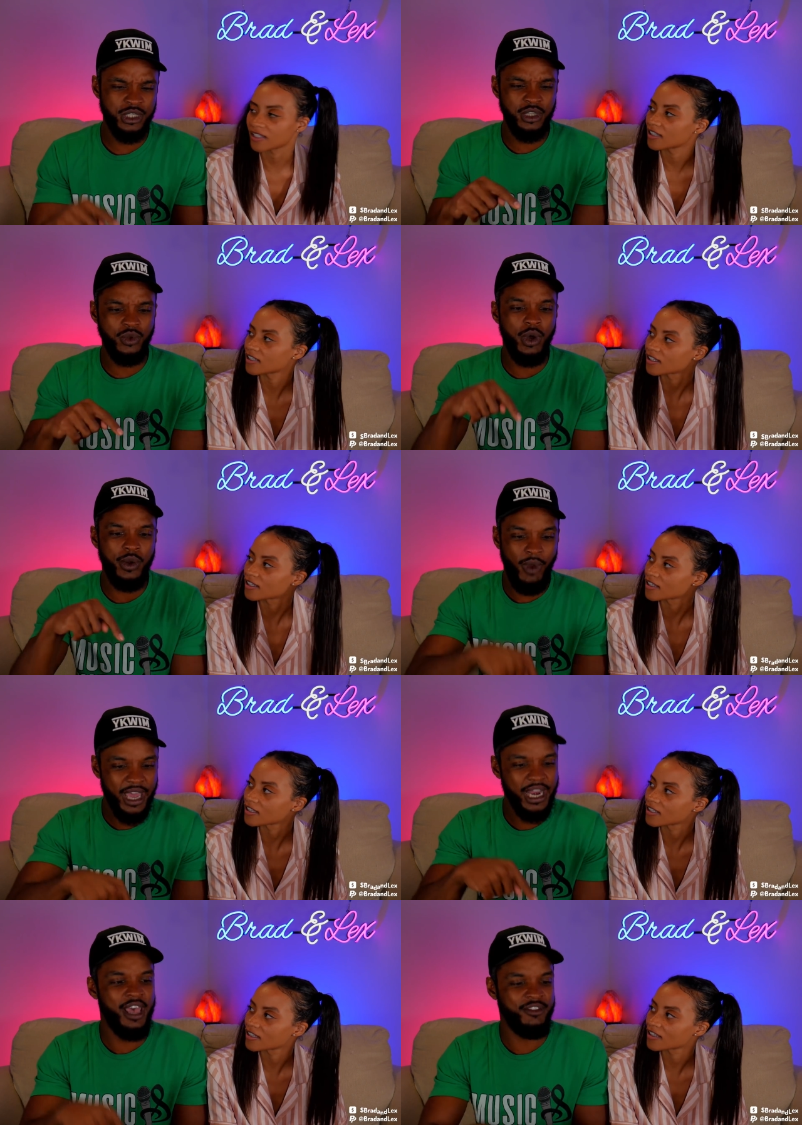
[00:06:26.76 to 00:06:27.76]
Speaker 1: and the one right
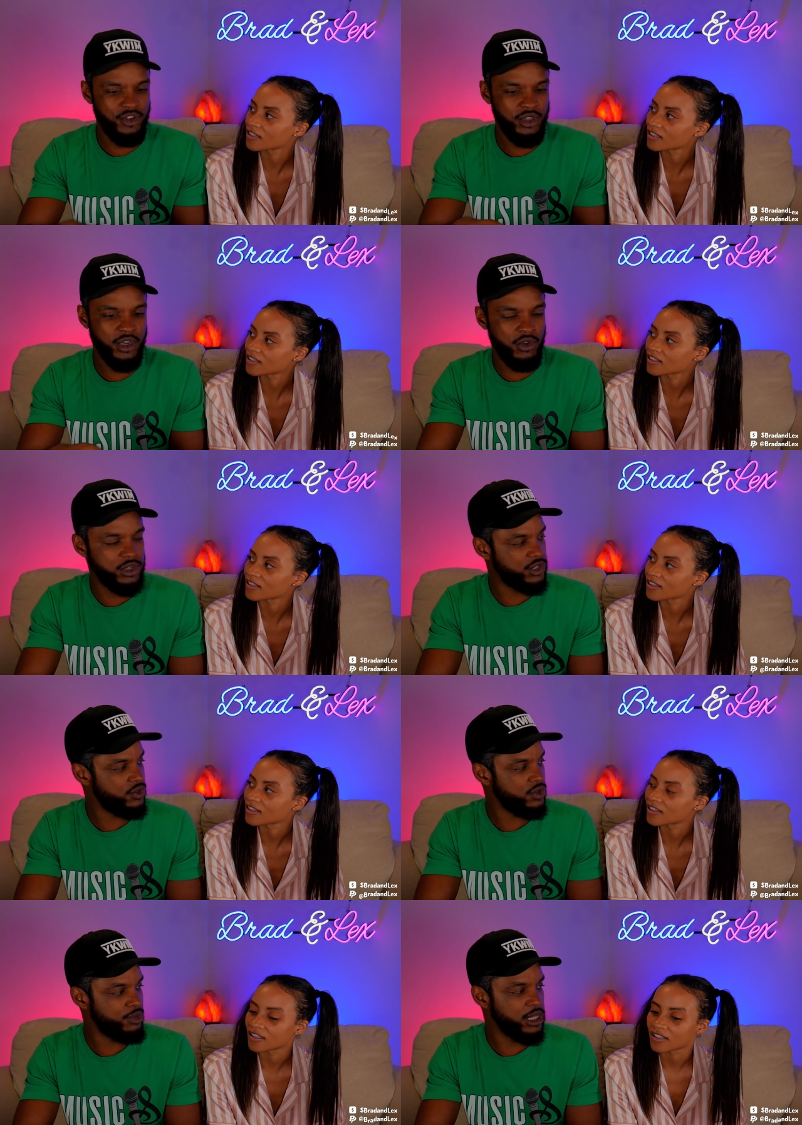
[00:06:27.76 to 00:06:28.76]
after the golden toques,
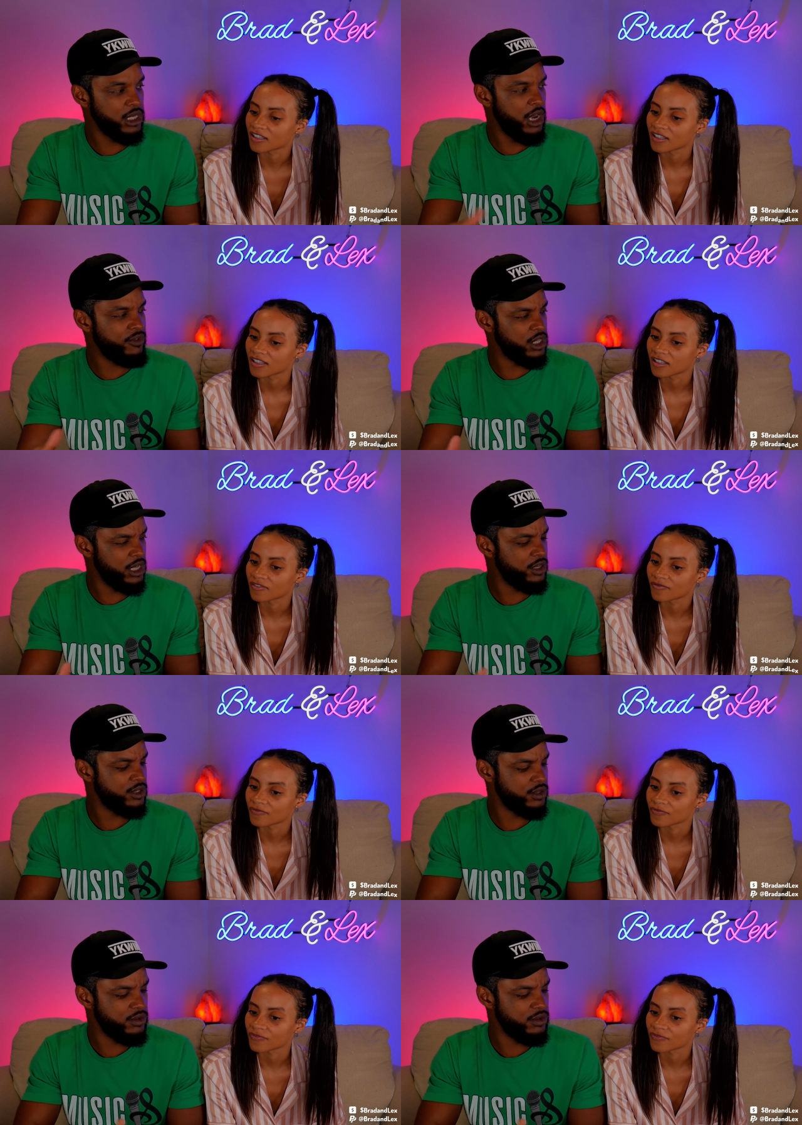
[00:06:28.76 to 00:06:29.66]
but I think everything else